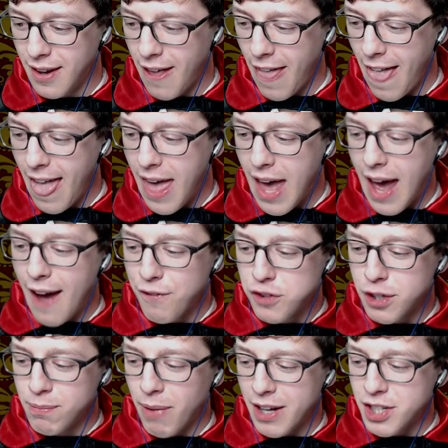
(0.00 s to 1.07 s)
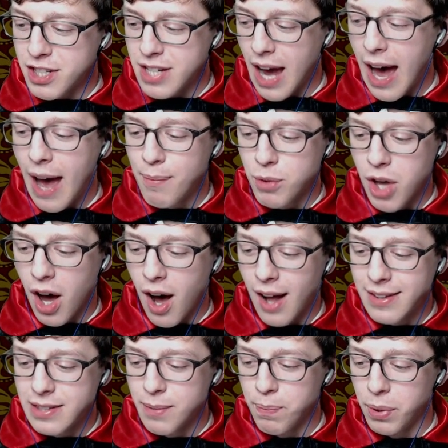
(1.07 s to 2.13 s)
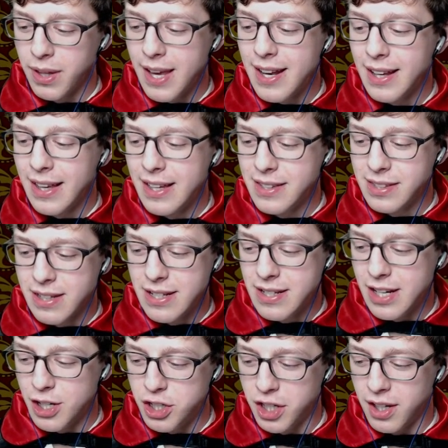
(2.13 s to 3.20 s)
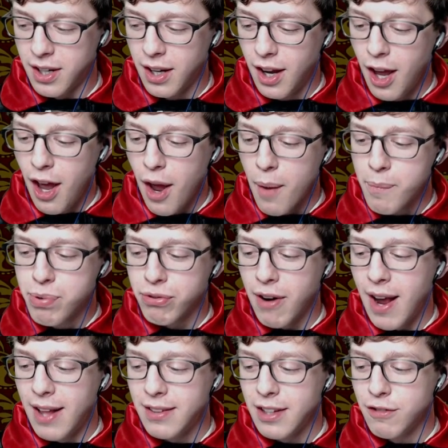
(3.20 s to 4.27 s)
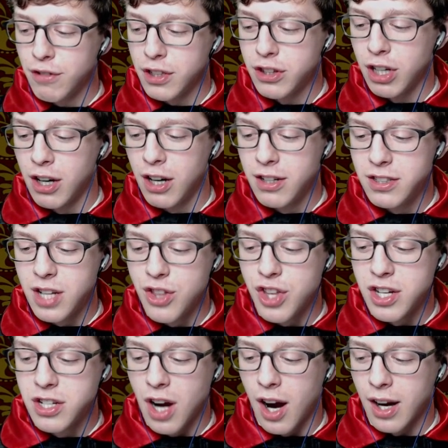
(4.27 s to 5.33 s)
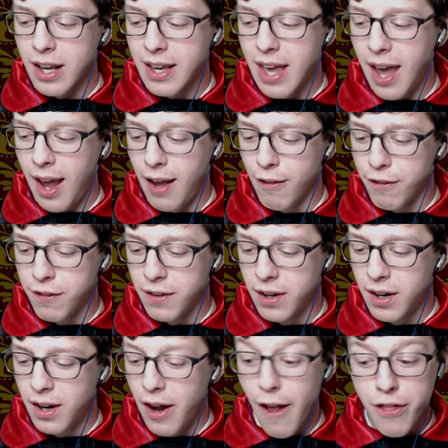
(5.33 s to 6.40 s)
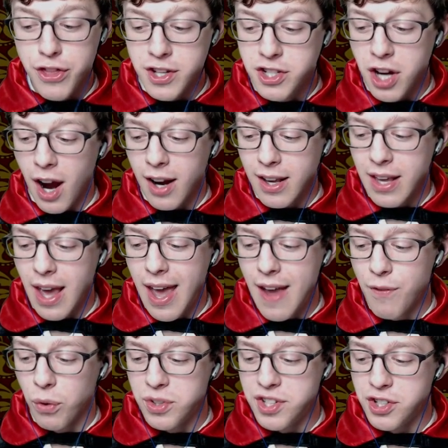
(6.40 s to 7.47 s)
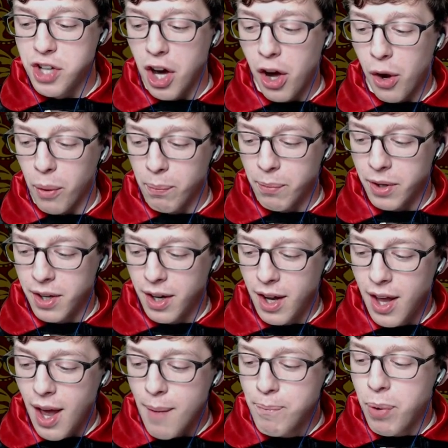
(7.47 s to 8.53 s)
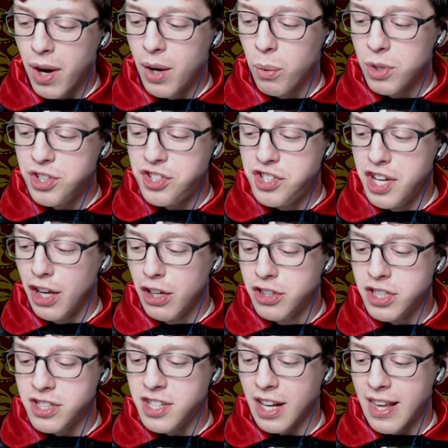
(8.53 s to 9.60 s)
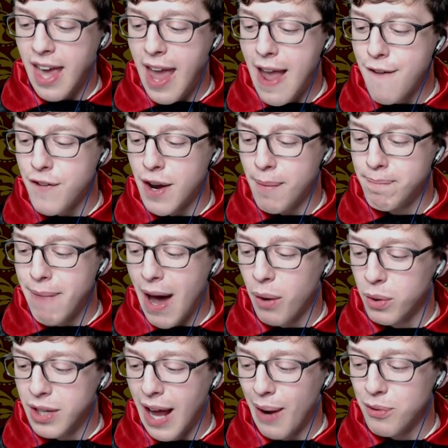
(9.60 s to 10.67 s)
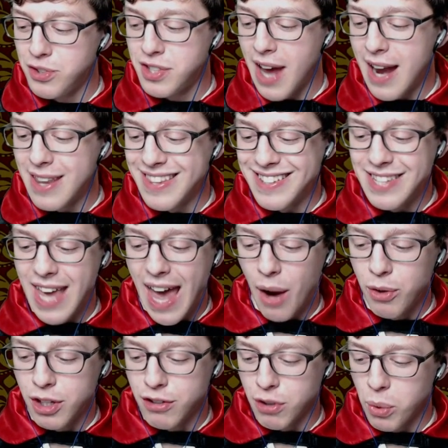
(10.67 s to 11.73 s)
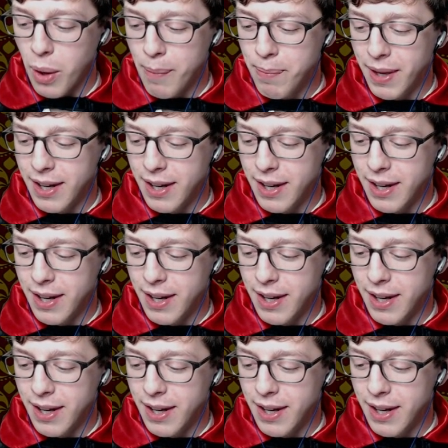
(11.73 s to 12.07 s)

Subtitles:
After much time contemplating his condition, Brandon returned to the Dark Cave. The Dark Cave was his home, but it was still just a cave in a mountain outside of the town he grew up in.